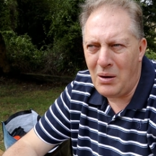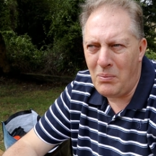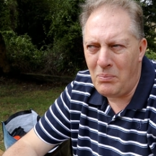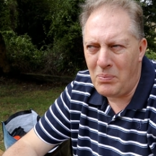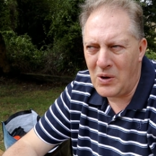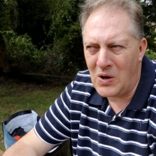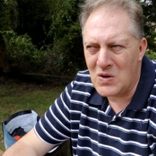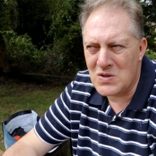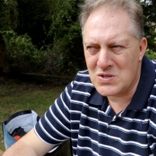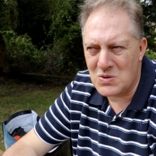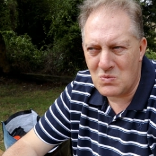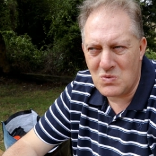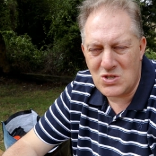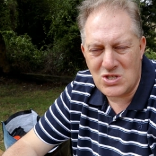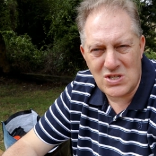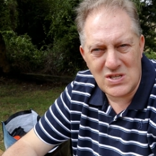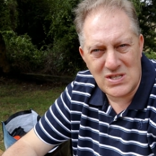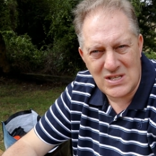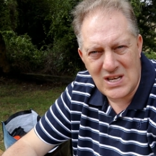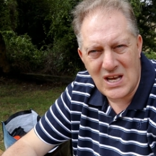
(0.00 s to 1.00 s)
because it would
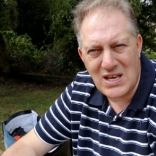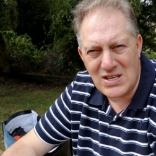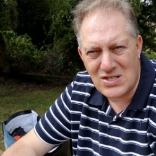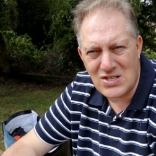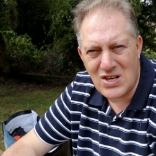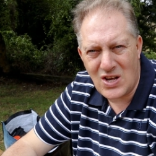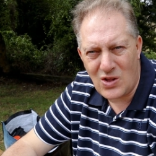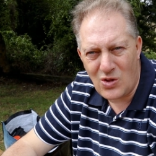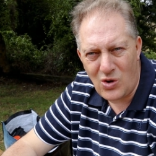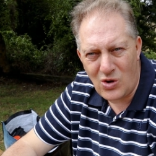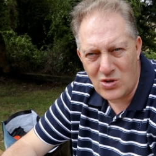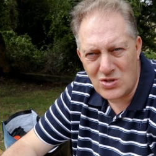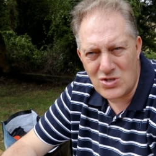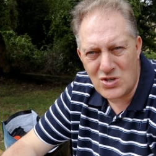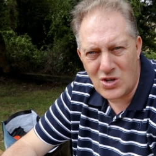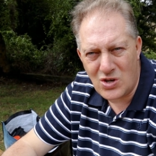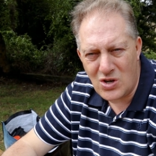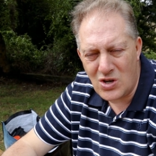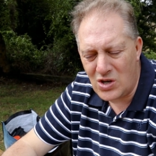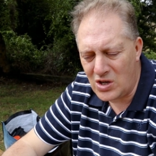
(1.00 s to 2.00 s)
just take so long to
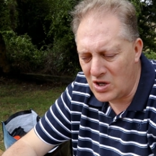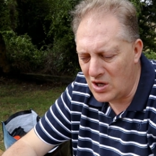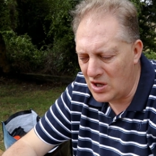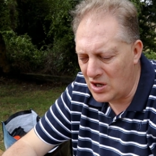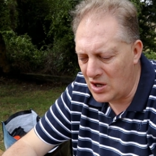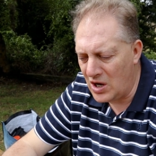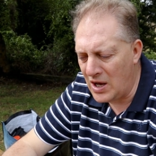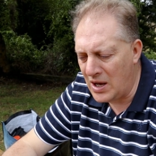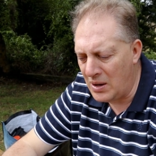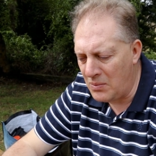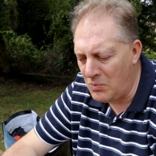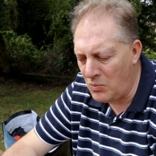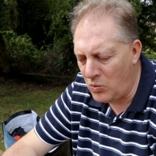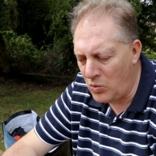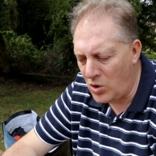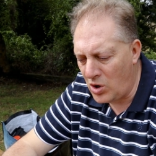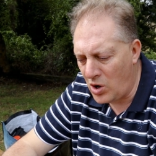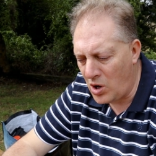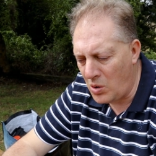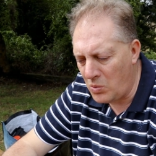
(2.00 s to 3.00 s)
cook it.
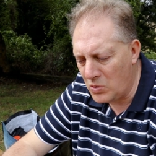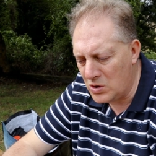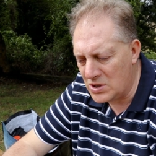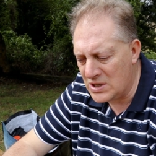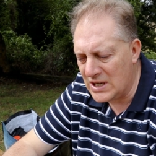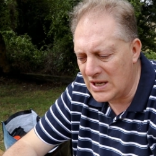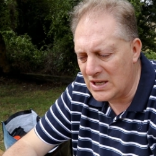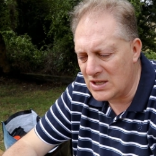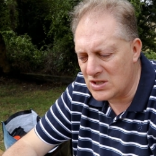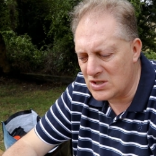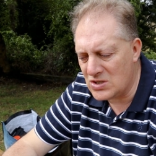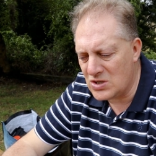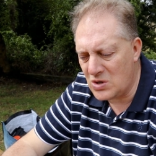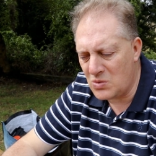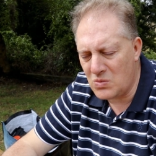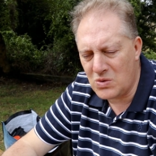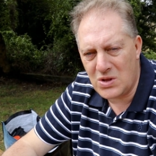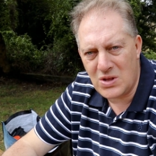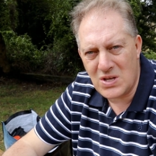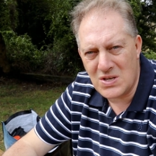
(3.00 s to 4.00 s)
What I would tend to do
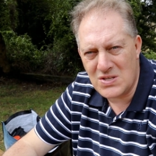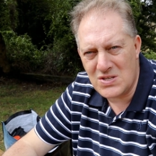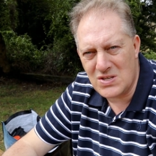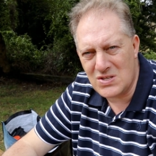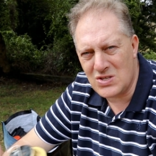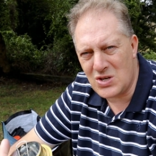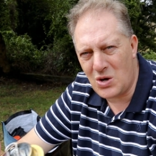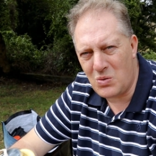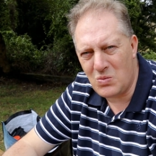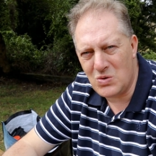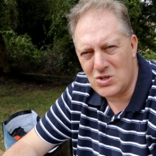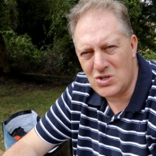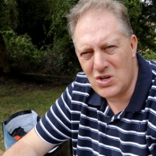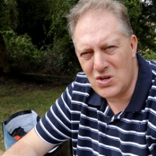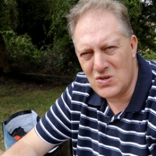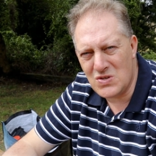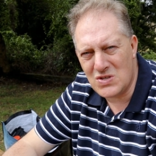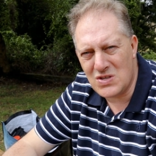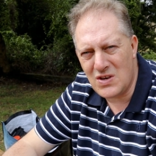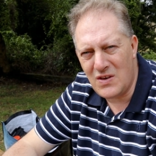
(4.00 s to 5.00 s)
with this is I would
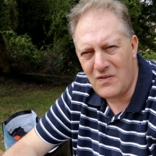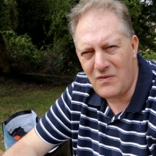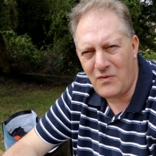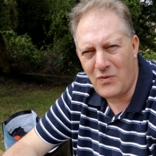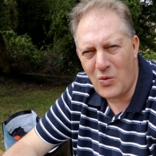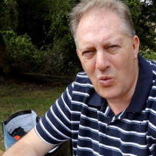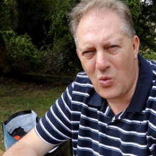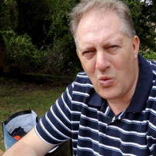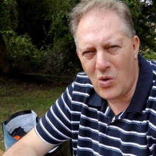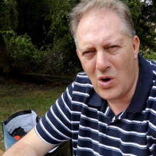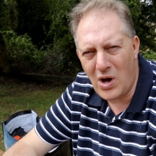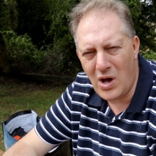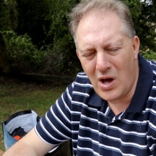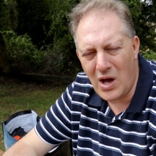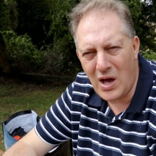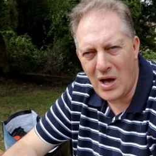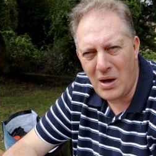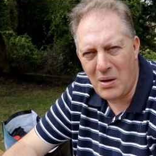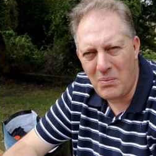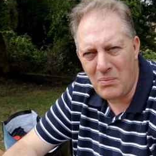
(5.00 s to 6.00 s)
use it for
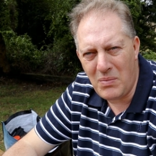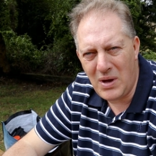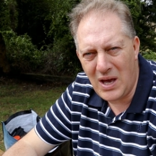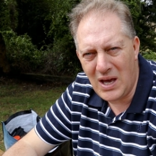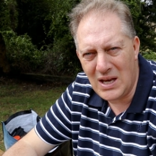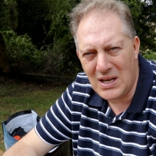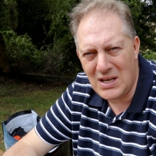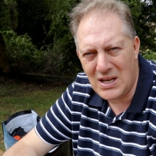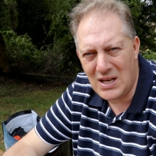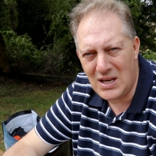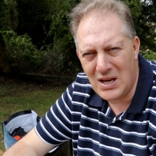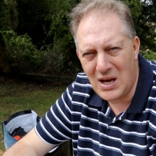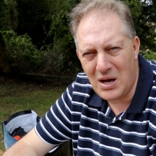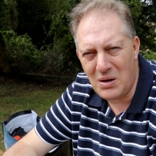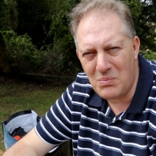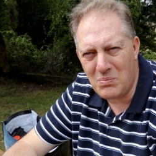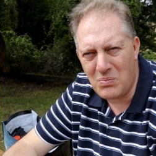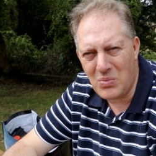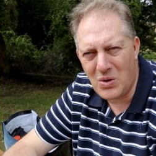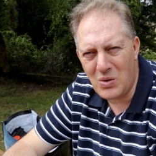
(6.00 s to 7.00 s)
heating
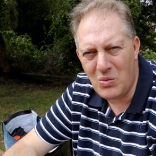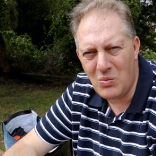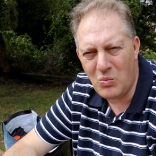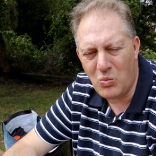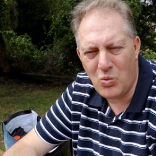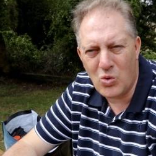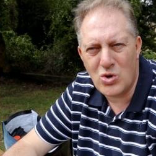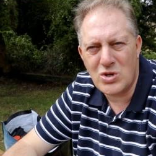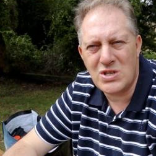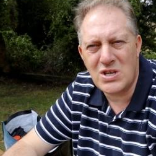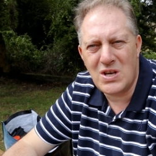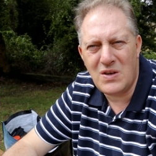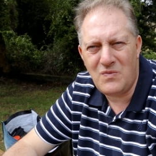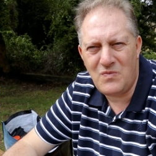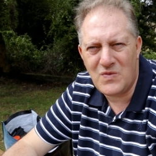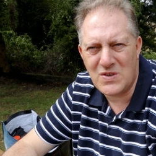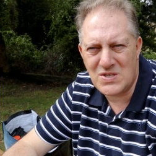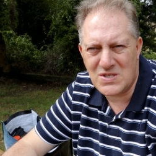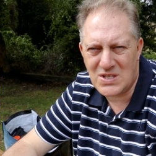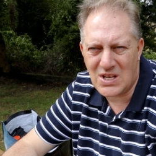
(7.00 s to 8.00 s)
up water
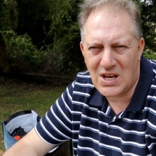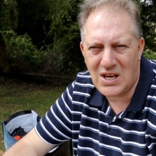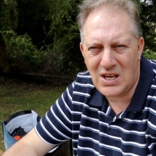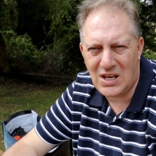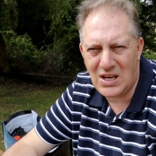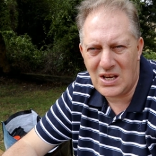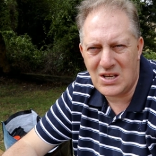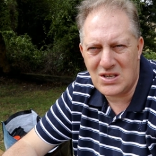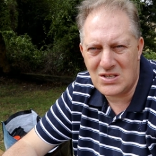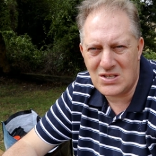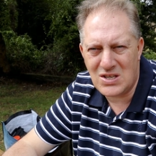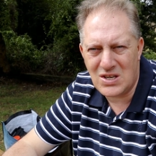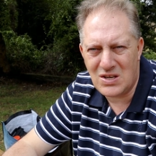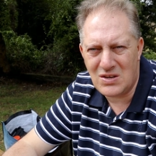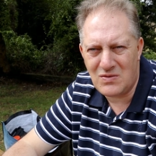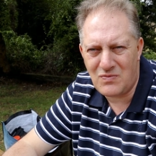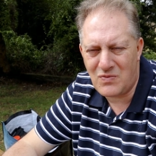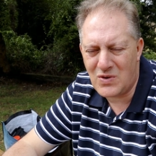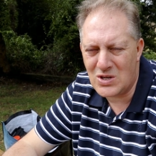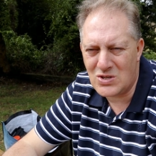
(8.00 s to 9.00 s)
for sticking into
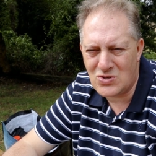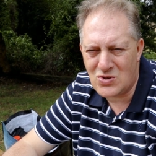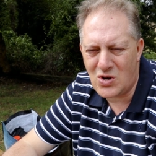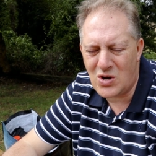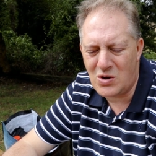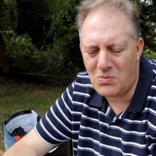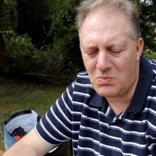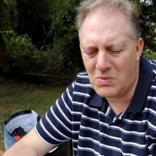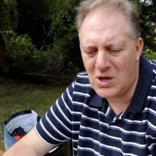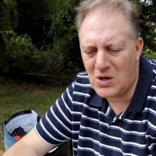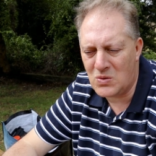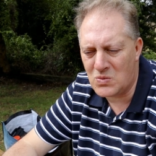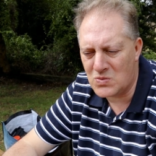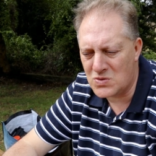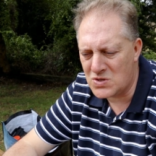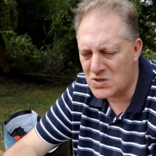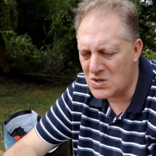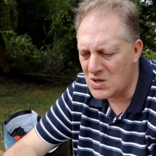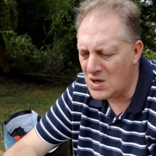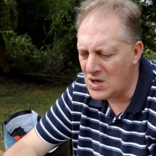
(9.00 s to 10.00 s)
freeze-dried
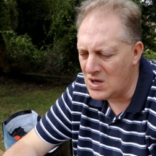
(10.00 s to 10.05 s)
meals.